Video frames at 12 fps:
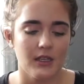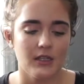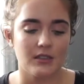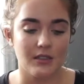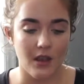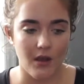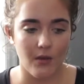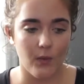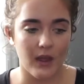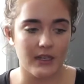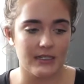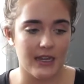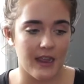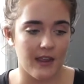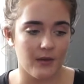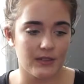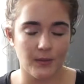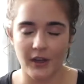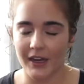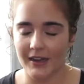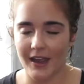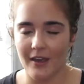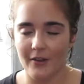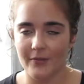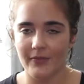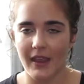So one day I was working out,